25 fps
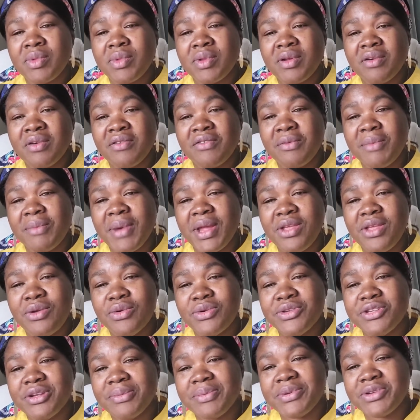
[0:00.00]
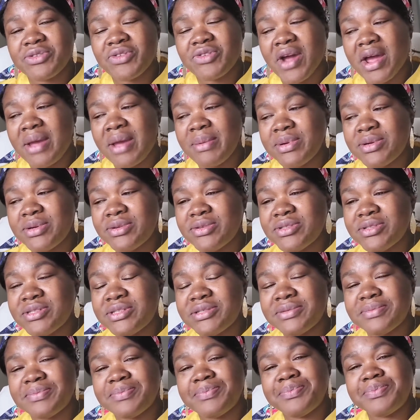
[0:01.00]
for my new subscribers,
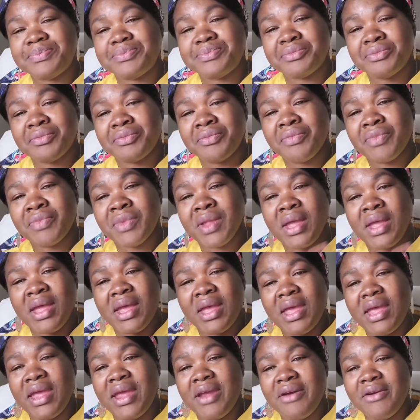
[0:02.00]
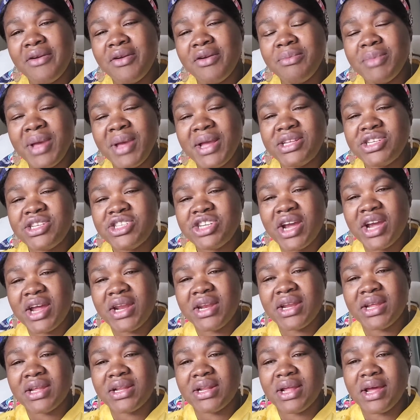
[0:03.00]
here on my
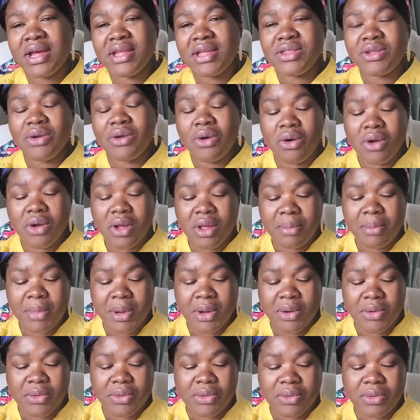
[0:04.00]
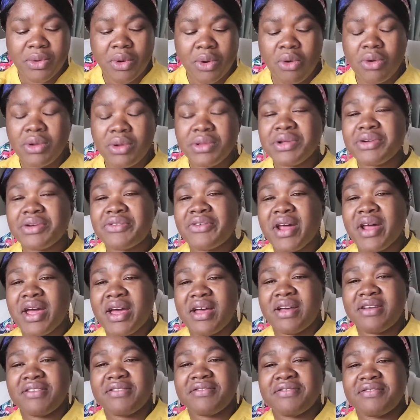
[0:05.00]
channel, I talk about all the
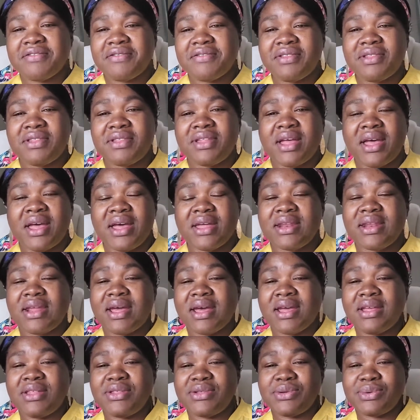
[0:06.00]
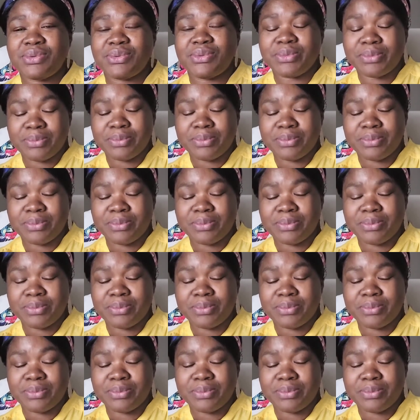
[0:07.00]
craft that I do.